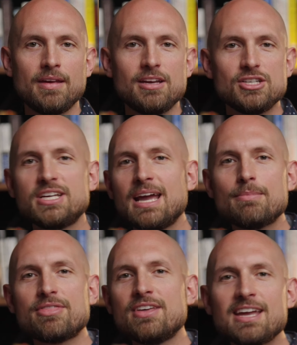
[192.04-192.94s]
She
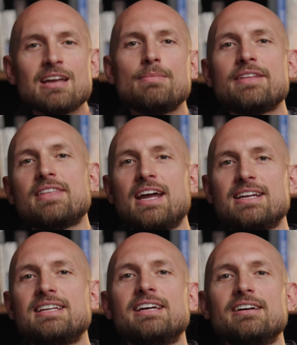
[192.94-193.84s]
kept thinking about that
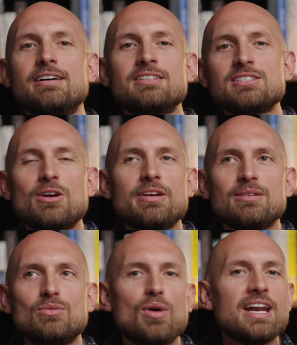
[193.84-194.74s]
idea and
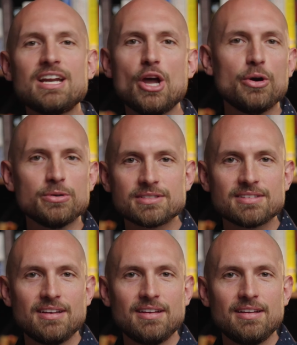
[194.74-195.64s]
started writing notes.
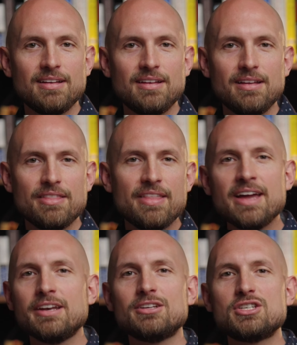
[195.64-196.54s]

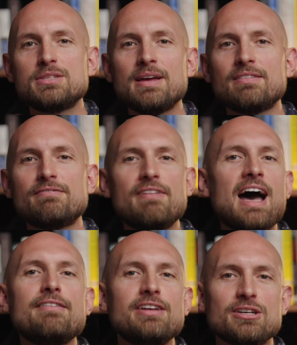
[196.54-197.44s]
Then she spent
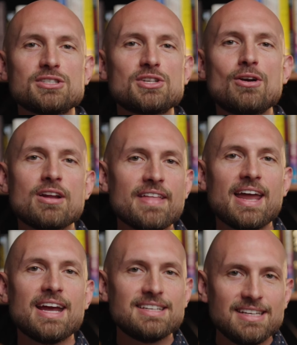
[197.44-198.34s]
5 years turning that
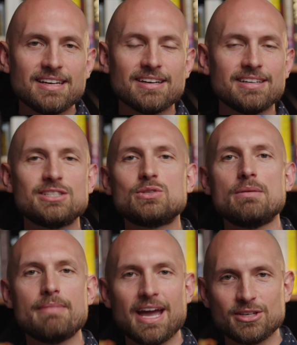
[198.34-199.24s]
idea into a
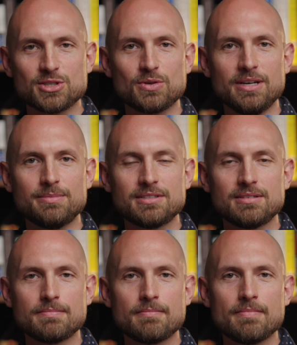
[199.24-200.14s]
manuscript.
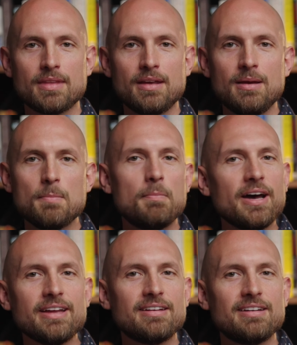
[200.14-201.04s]

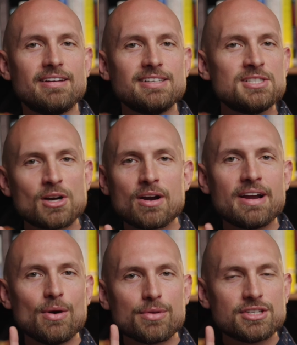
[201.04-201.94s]
But it started
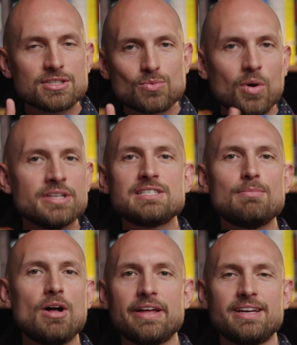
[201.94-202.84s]
out with just one
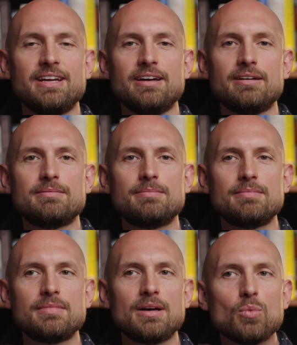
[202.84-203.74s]
small idea,
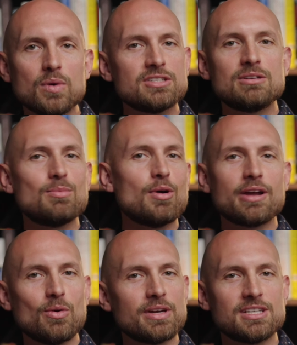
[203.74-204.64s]
a wizard boy
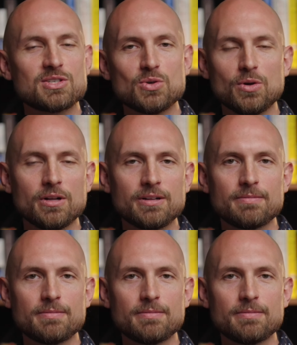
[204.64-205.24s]
going to school.